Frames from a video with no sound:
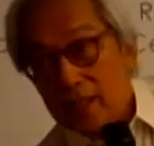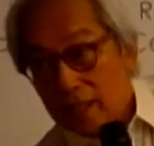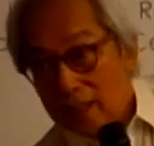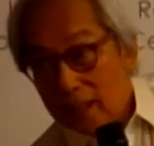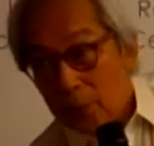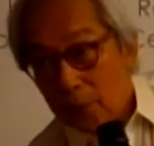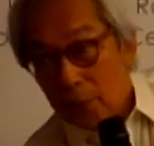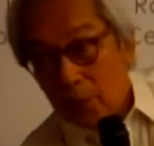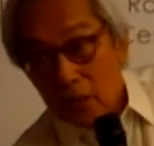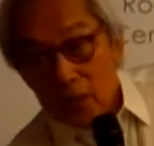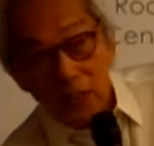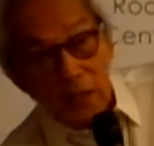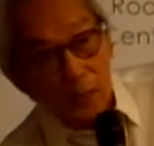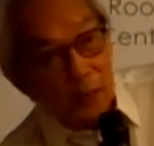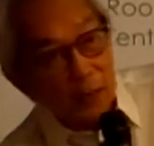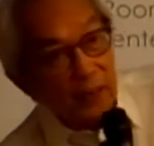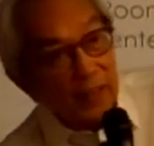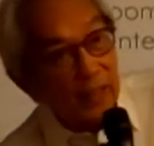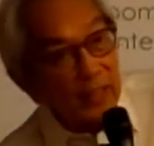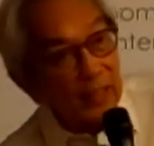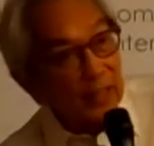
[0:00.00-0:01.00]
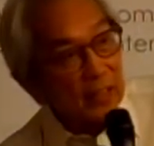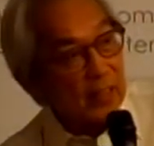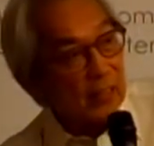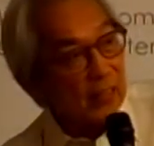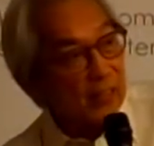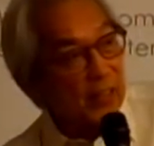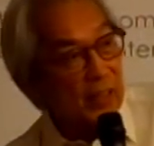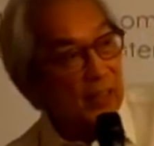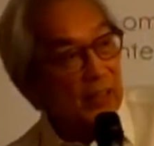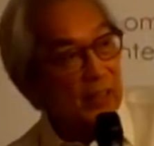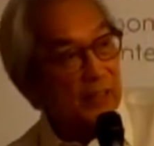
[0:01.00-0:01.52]
the bottom of that is
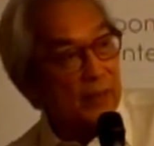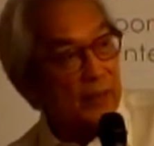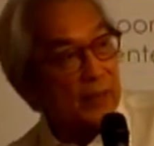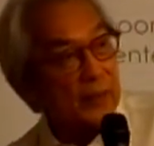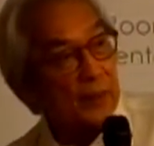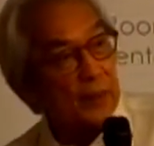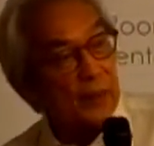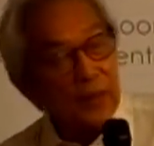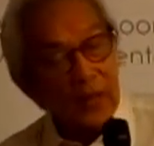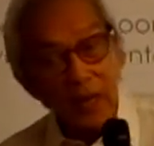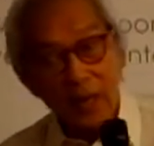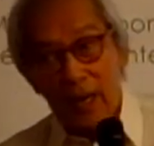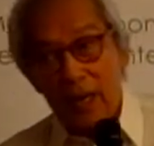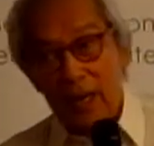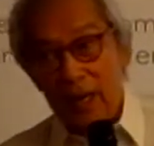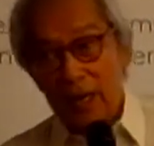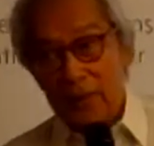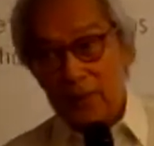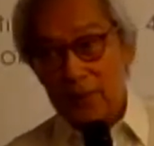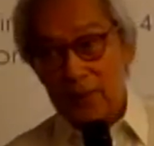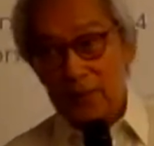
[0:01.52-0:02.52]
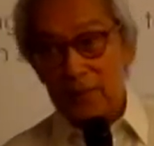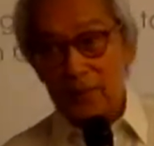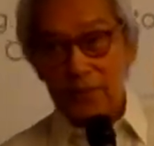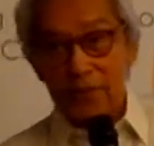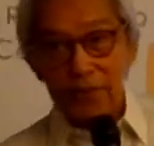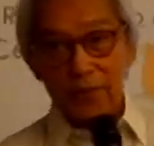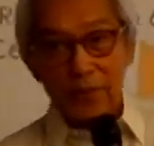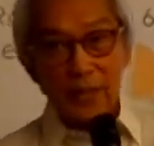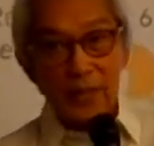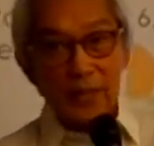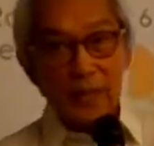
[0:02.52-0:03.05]
very
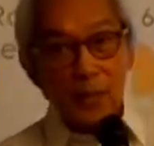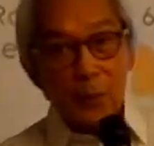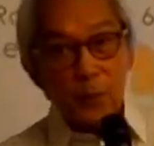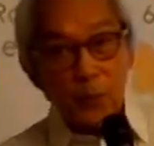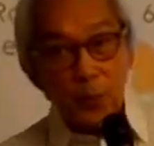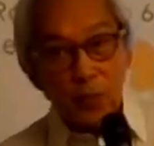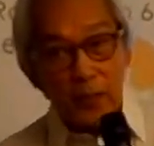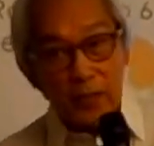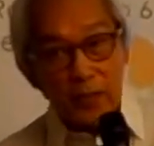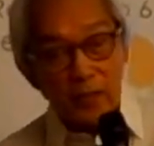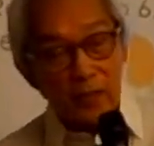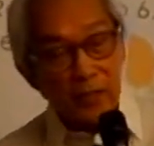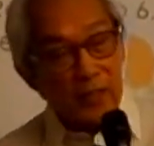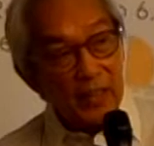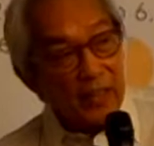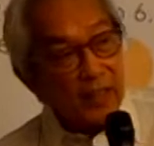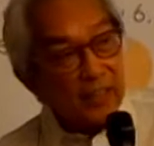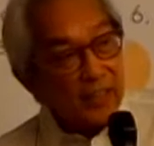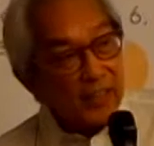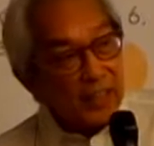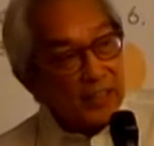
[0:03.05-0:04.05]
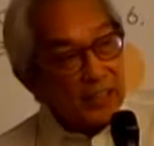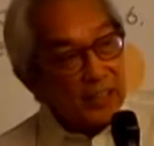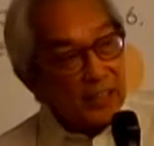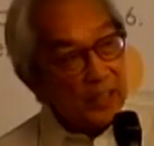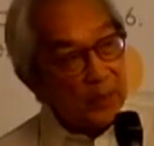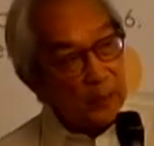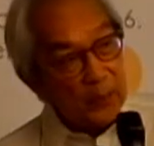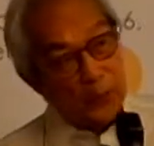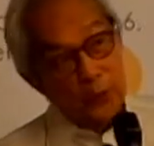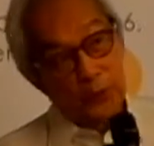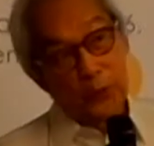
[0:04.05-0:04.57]
embroidered very fancily
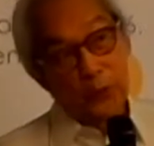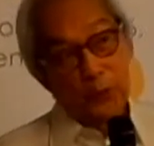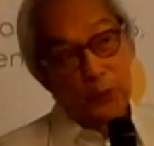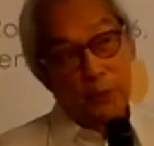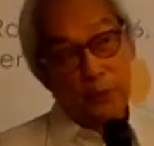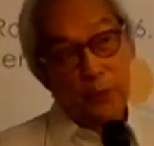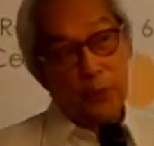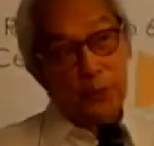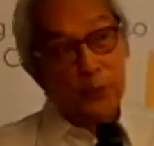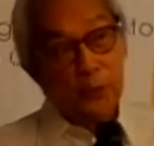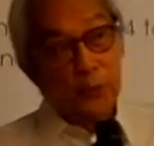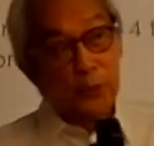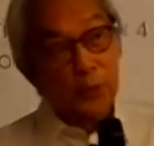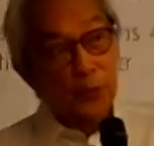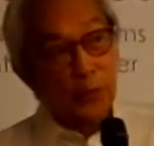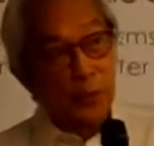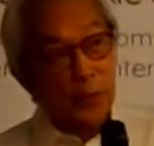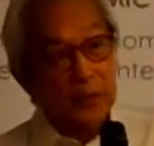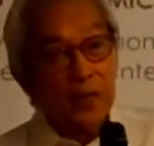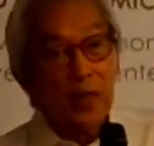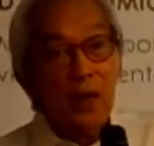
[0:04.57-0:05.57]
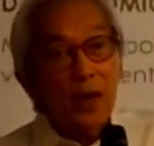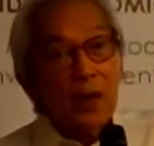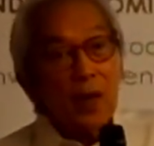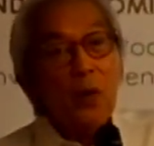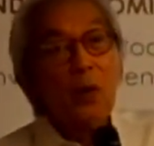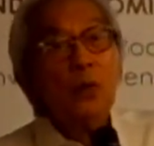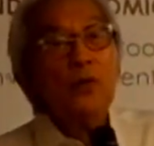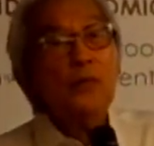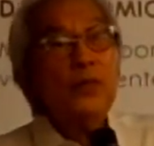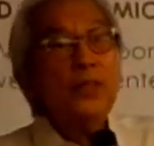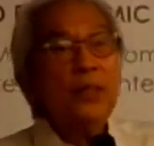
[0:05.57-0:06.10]
because you're supposed to show it.
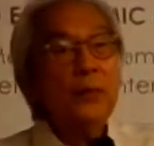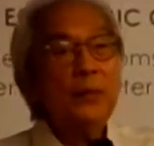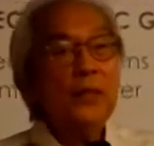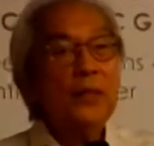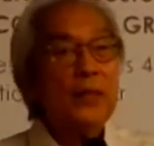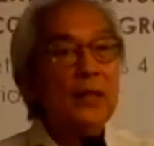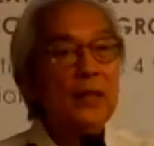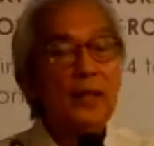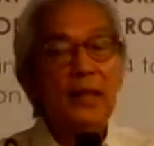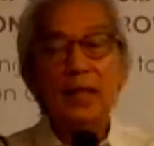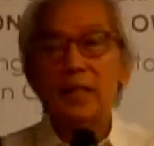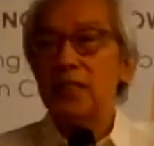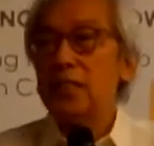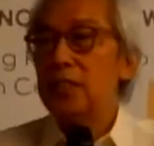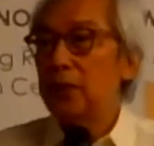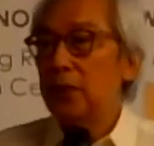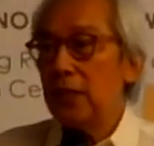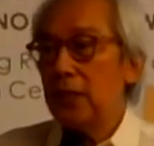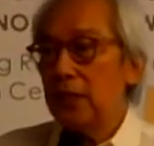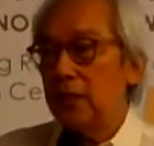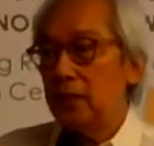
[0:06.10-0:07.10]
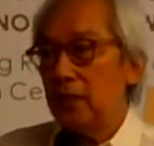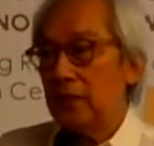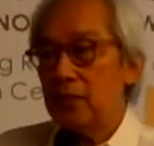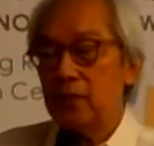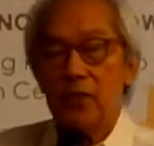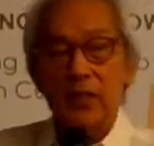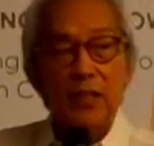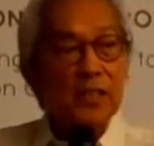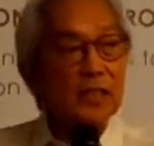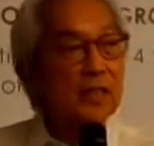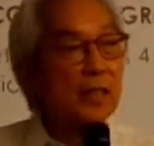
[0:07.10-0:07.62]
Old Filipino ladies really dressed
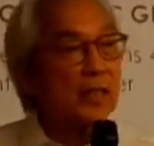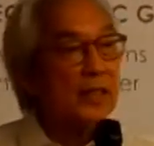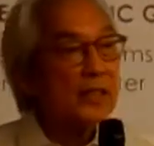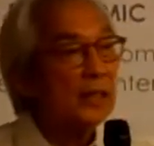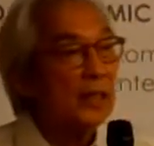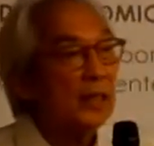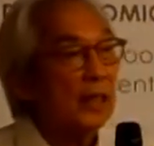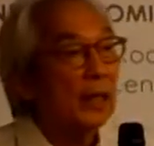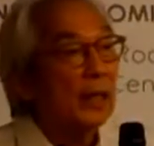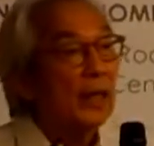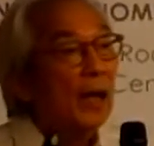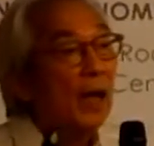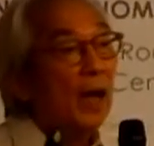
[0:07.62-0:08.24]
very sexily.